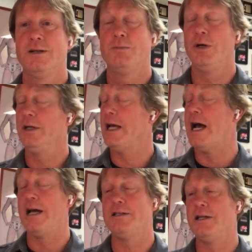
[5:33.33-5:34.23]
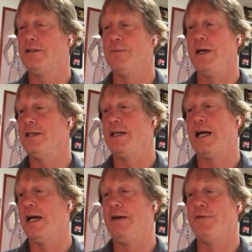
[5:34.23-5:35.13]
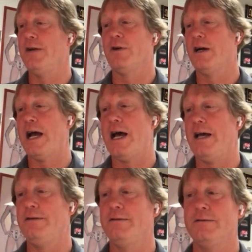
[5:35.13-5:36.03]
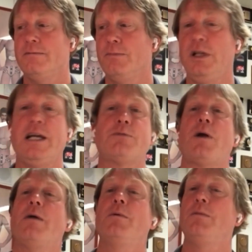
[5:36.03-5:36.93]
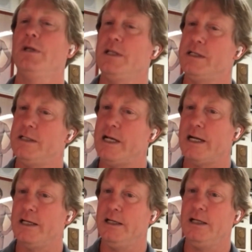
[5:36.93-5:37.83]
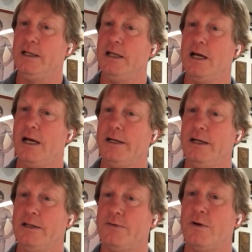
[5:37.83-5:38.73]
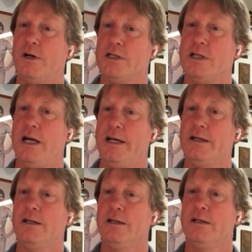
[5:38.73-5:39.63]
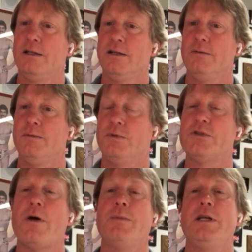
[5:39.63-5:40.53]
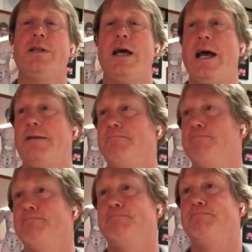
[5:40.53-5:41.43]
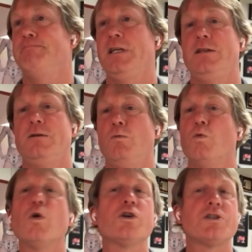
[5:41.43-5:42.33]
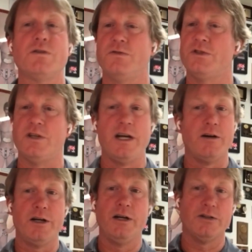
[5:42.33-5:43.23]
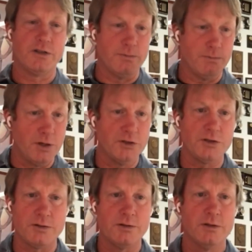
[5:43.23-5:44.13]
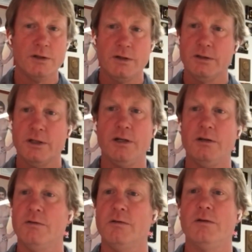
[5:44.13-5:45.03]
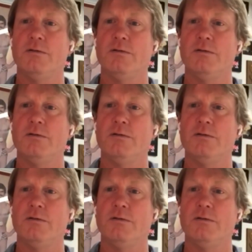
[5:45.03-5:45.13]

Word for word: But yeah, it's it's amazing. I have never had Blake's probably the second in line as far as like somebody that in the worst of scenarios, the most you know,